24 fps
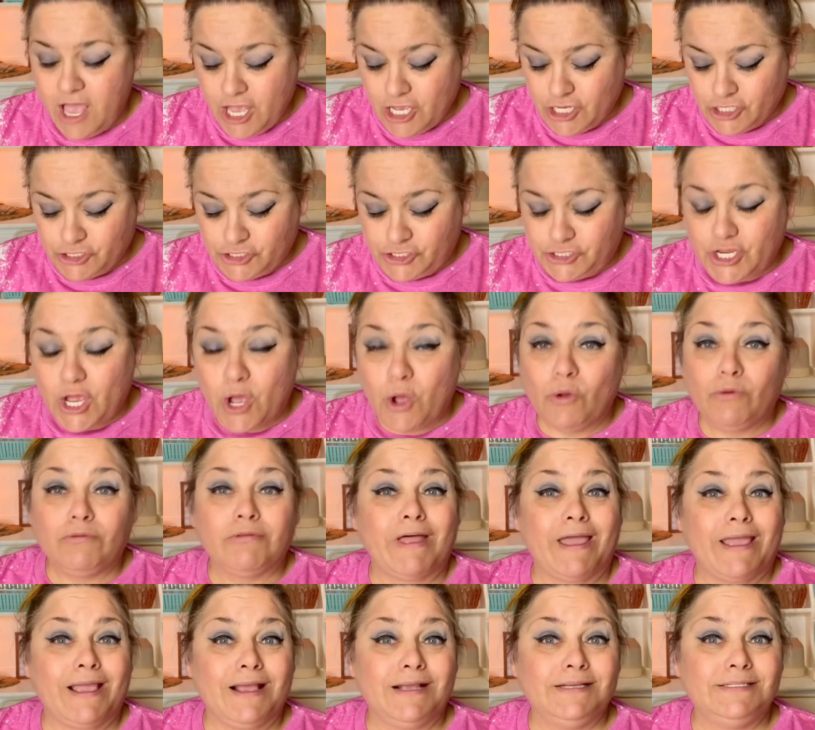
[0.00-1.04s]
So
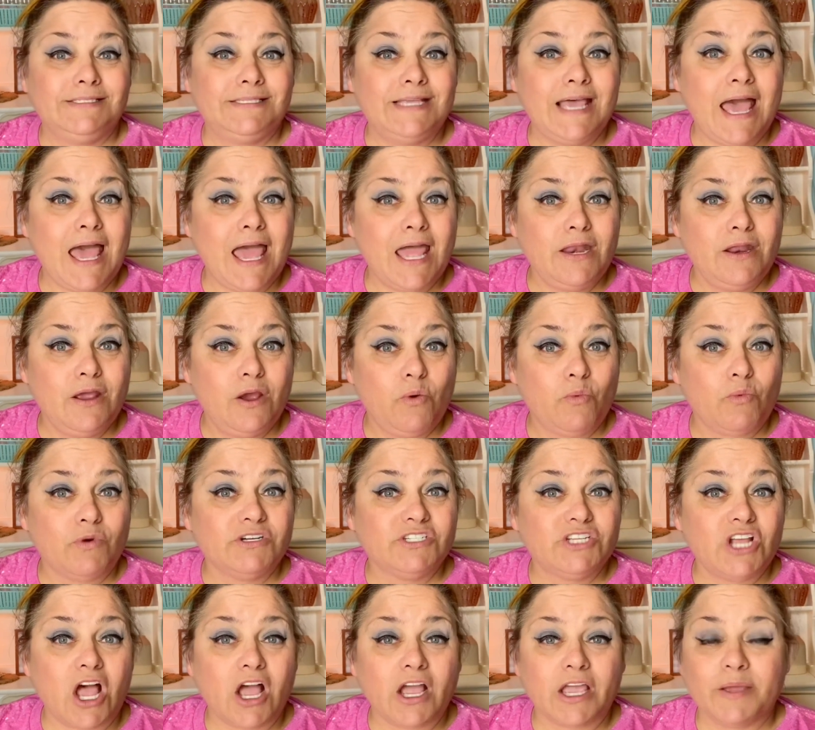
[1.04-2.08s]
like I said, we're
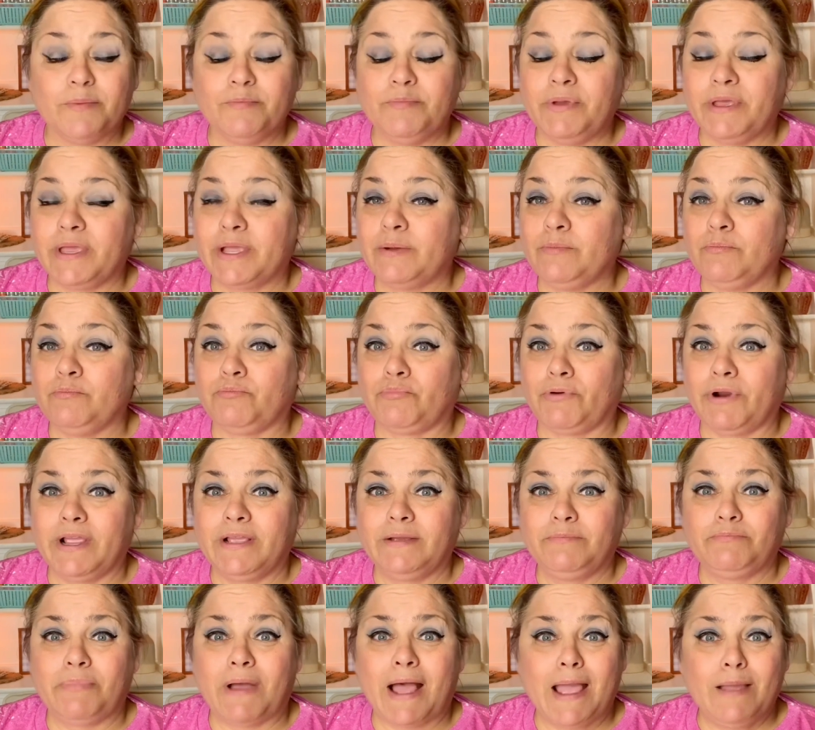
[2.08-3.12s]
talking big,
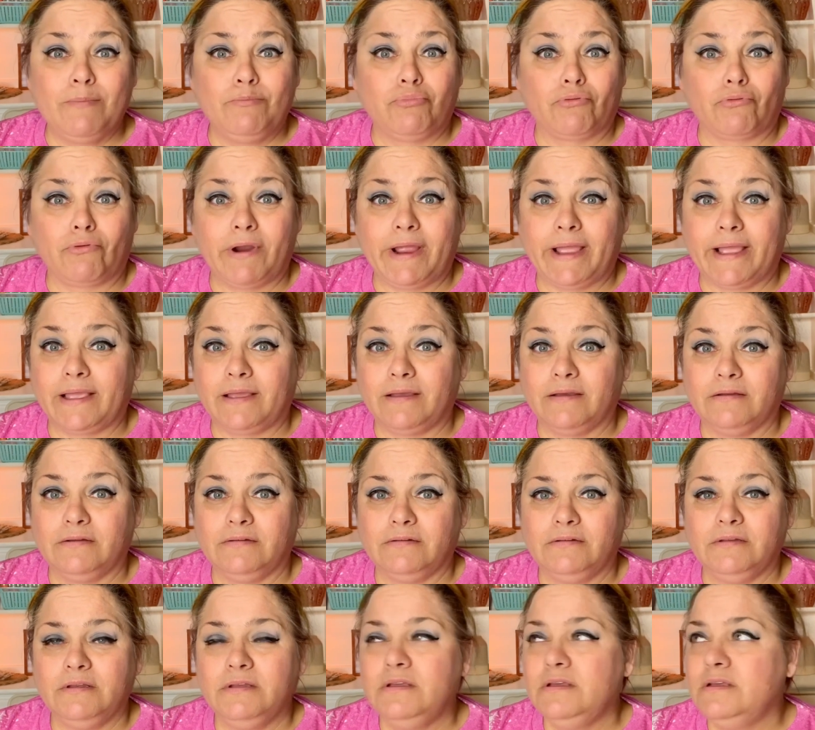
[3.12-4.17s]
brick by brick.
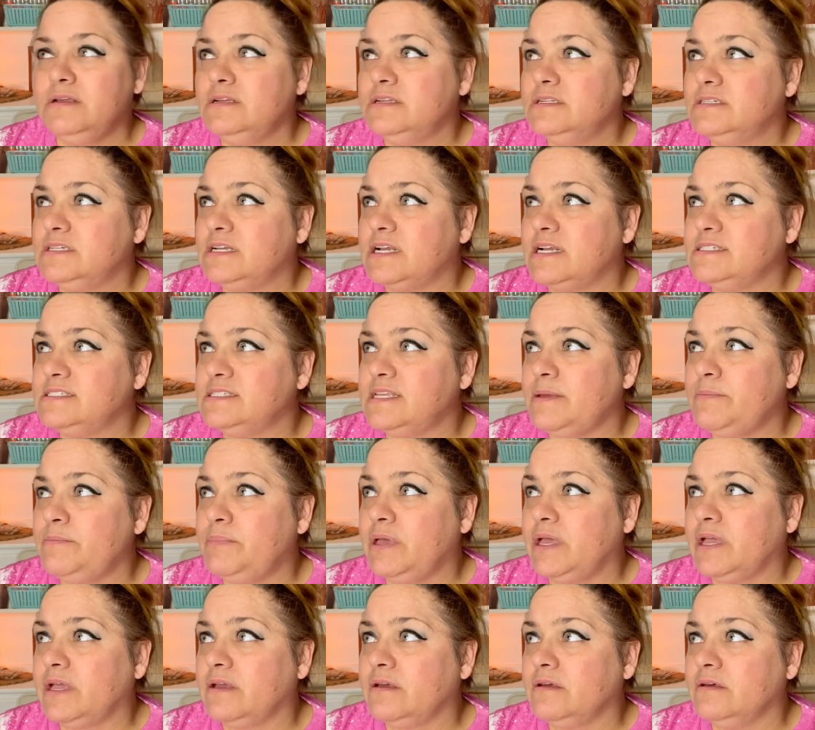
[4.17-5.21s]
Did I say
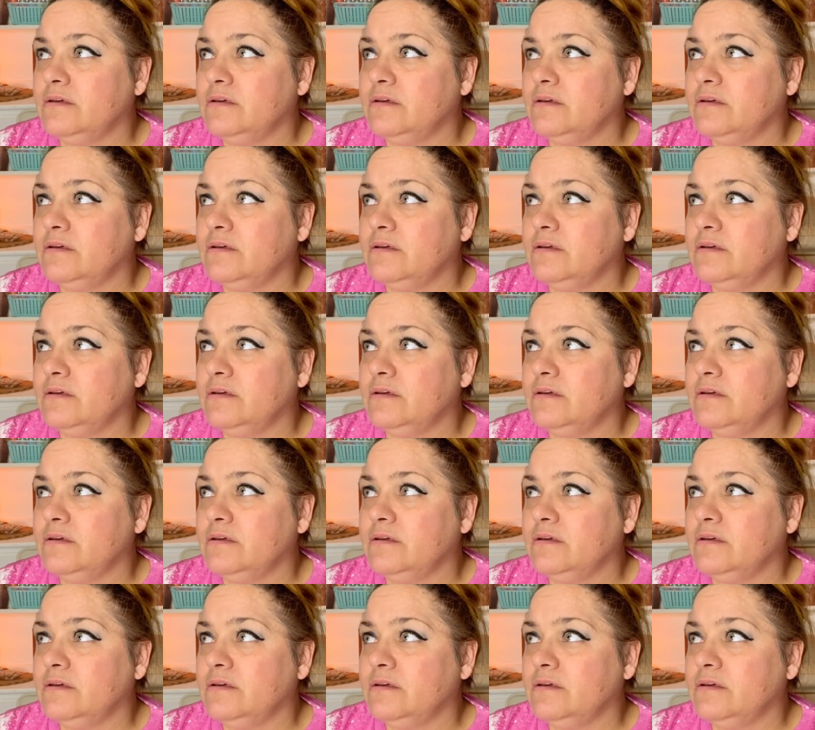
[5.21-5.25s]
big?